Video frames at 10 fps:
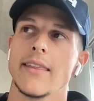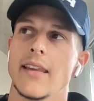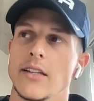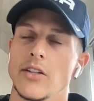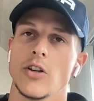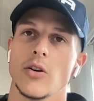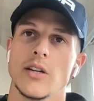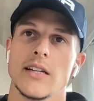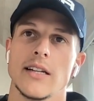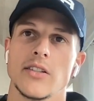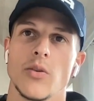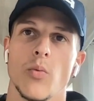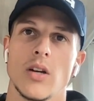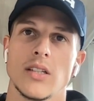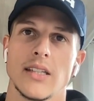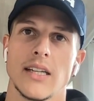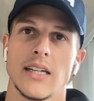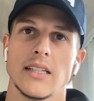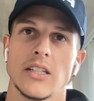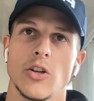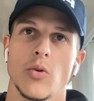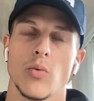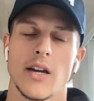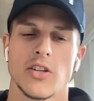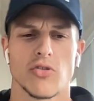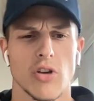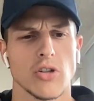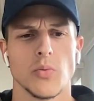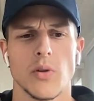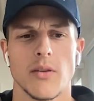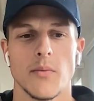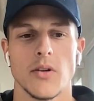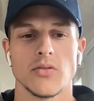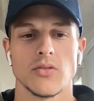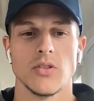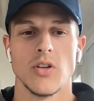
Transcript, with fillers: And then you know it, it's the one that you know I struggled with the most.